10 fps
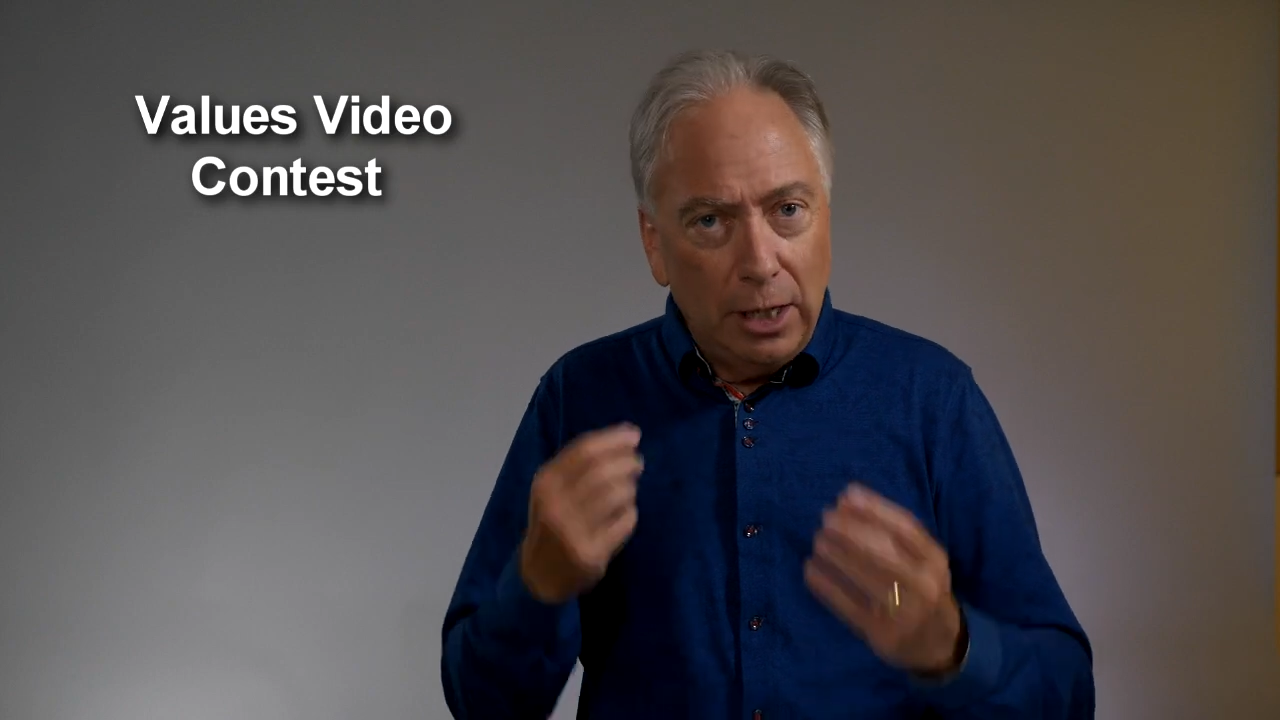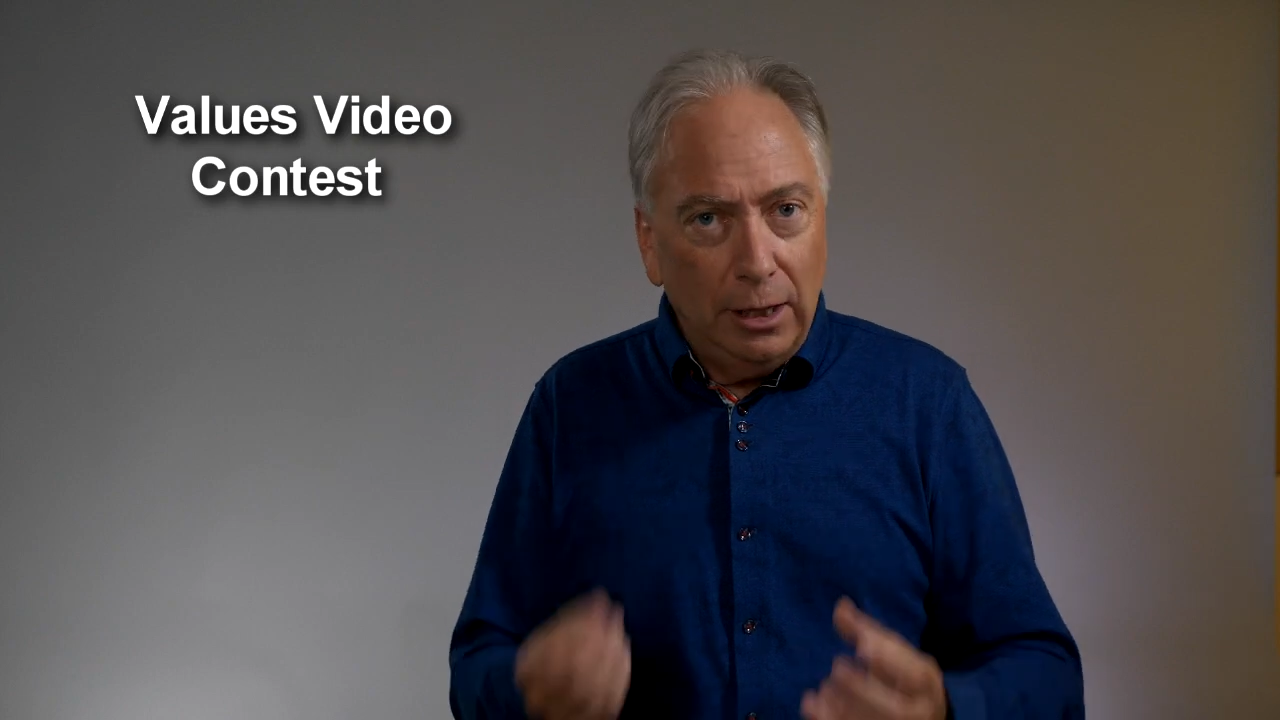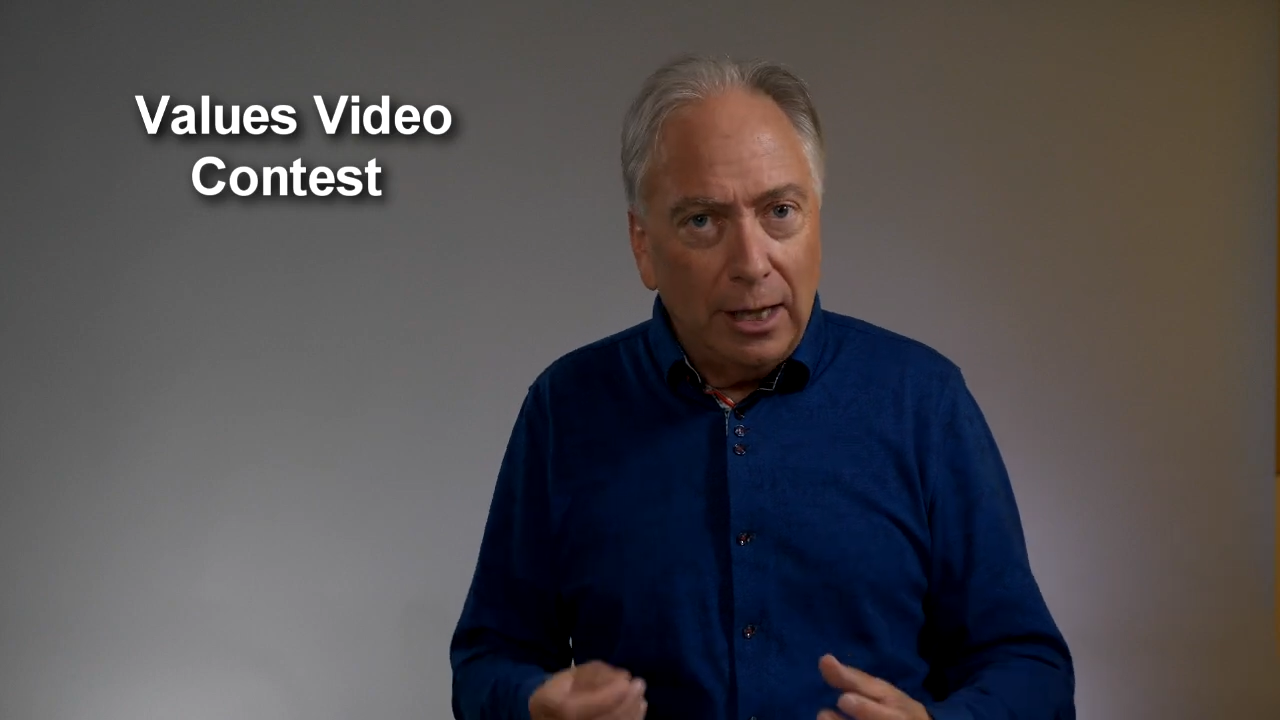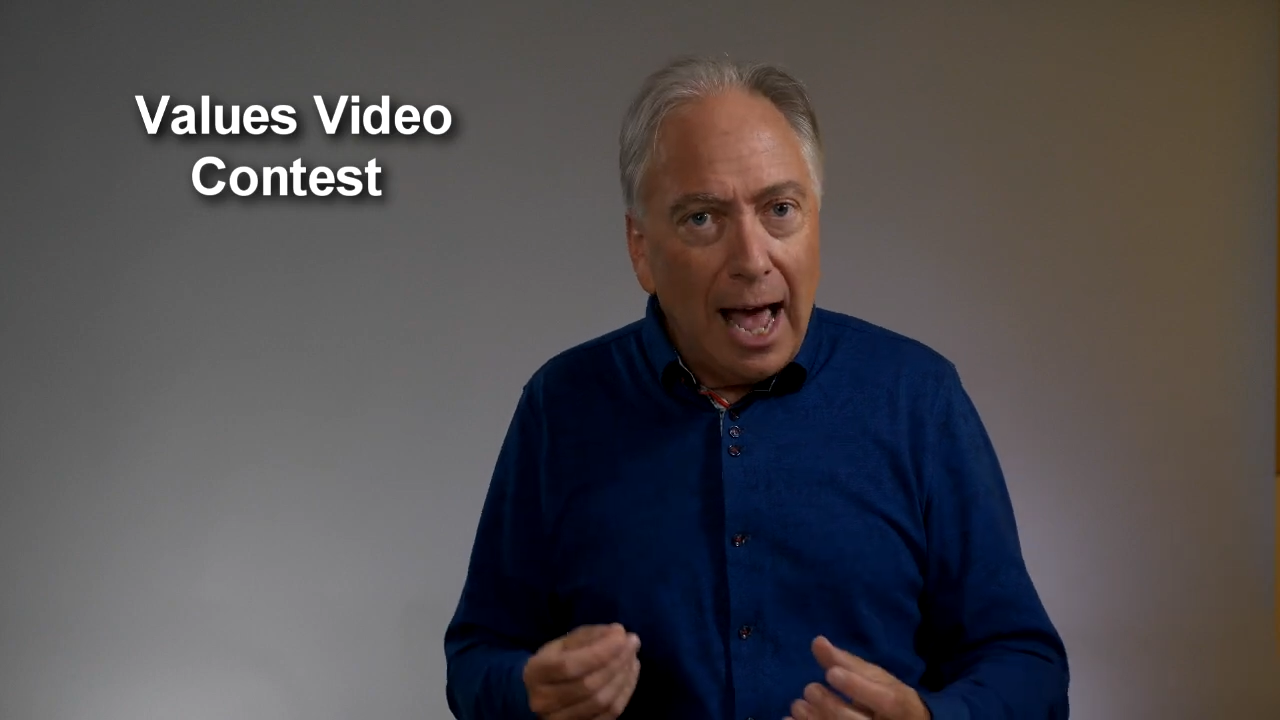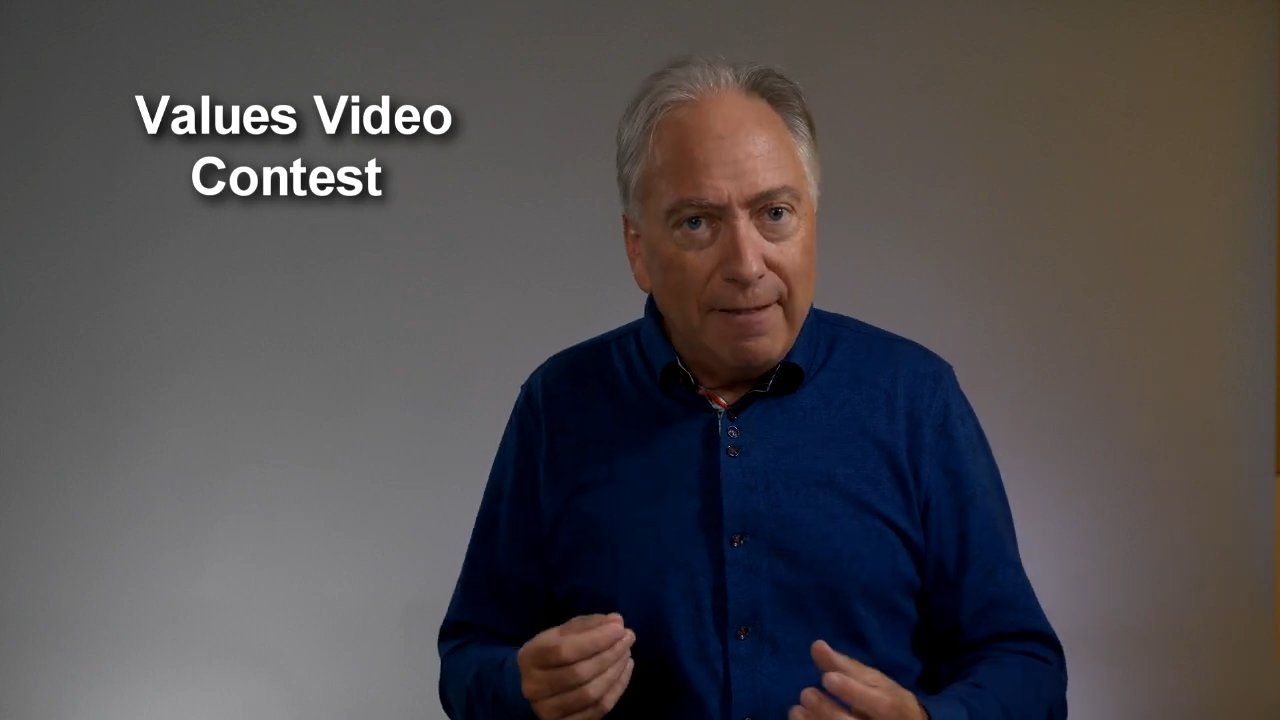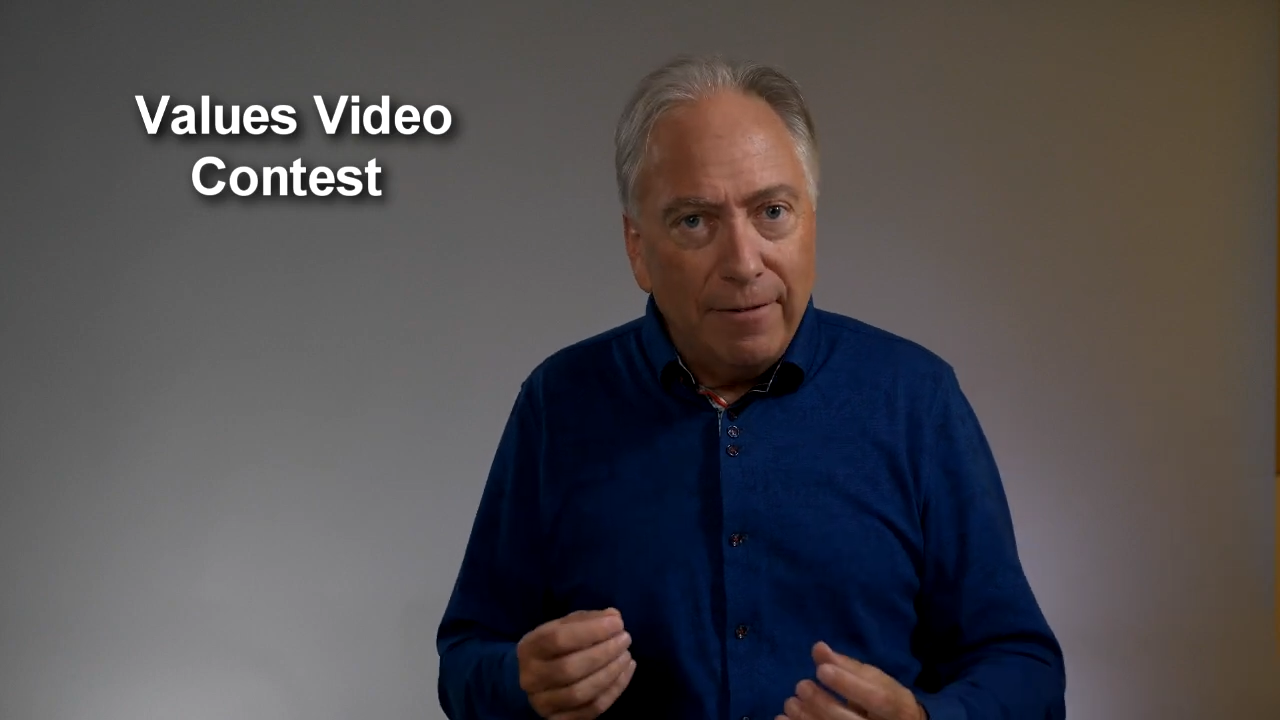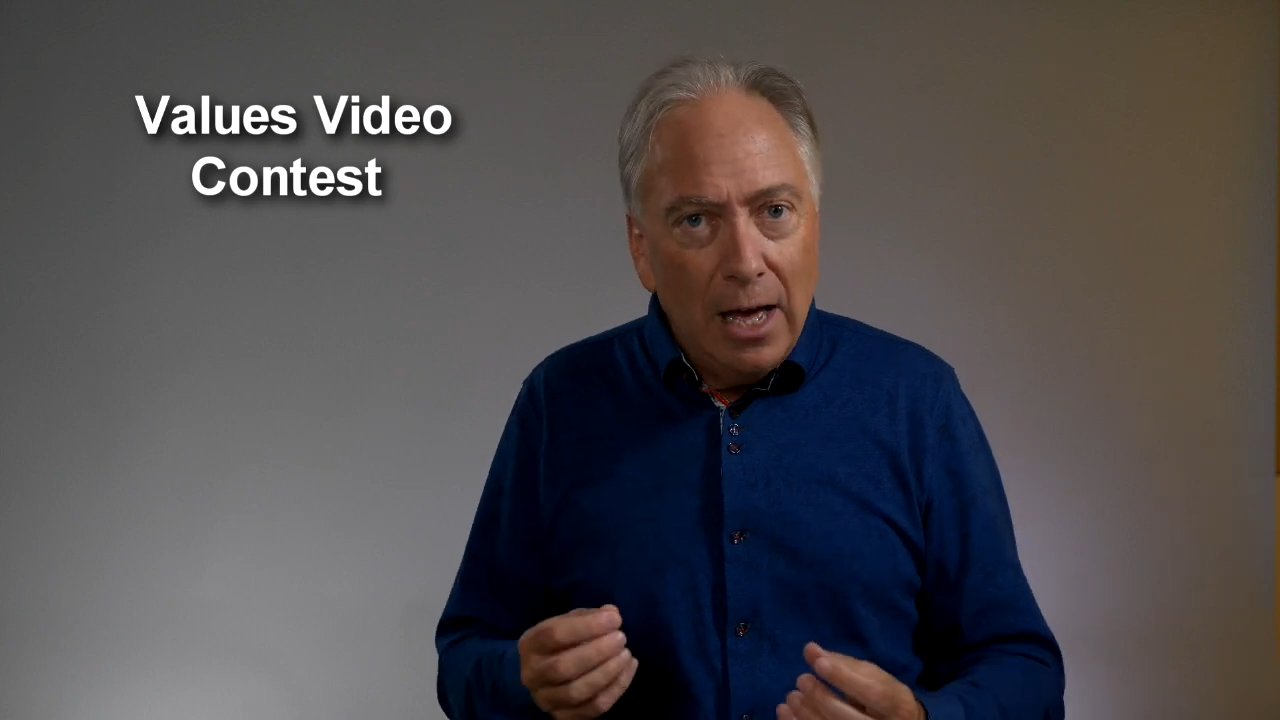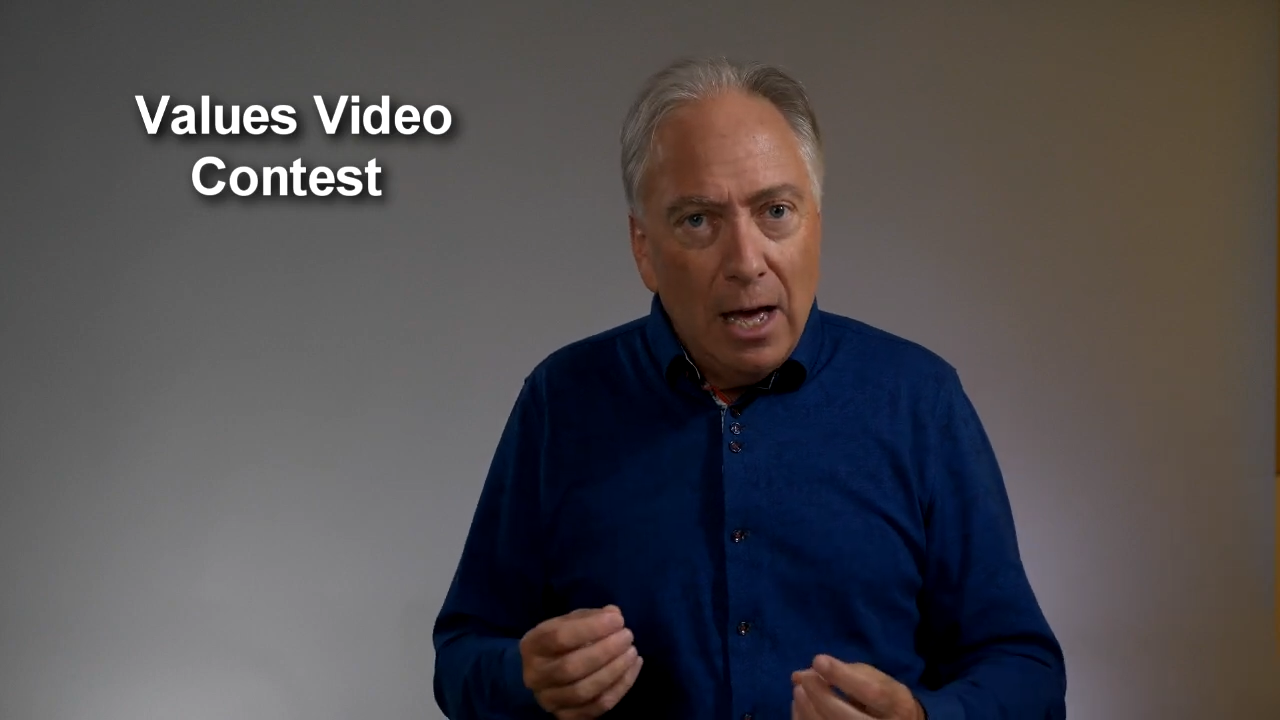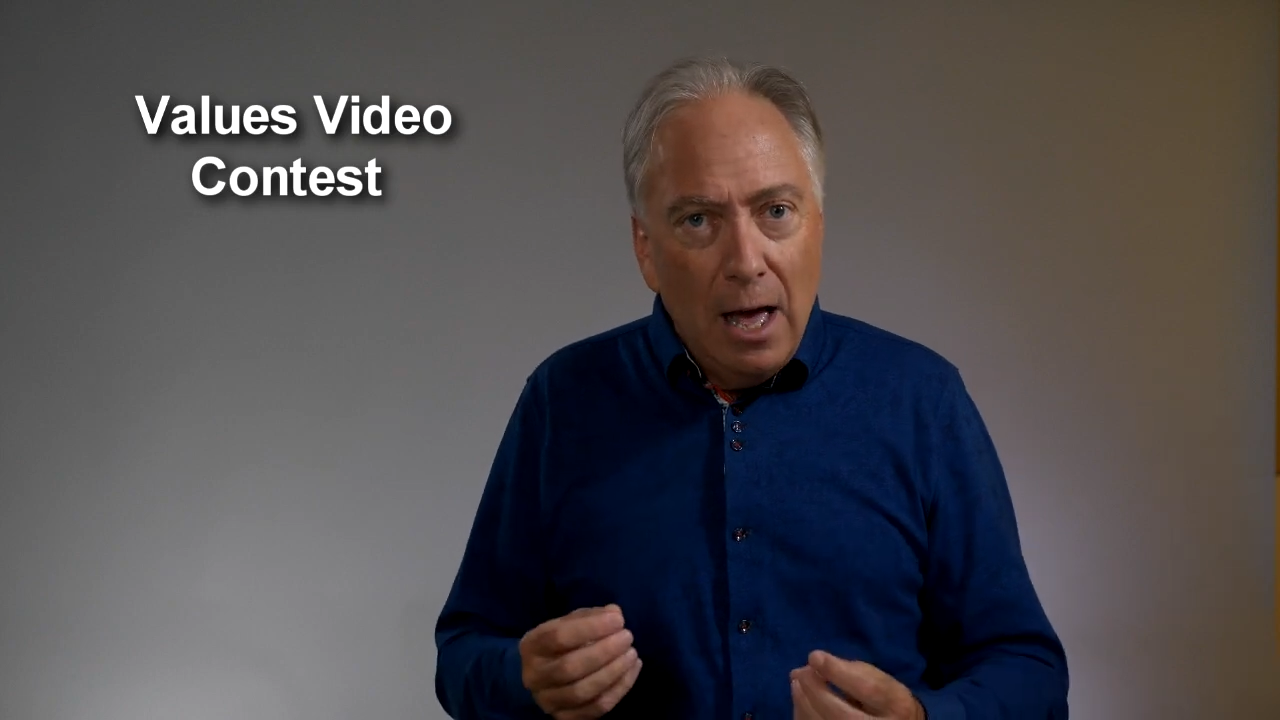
to life.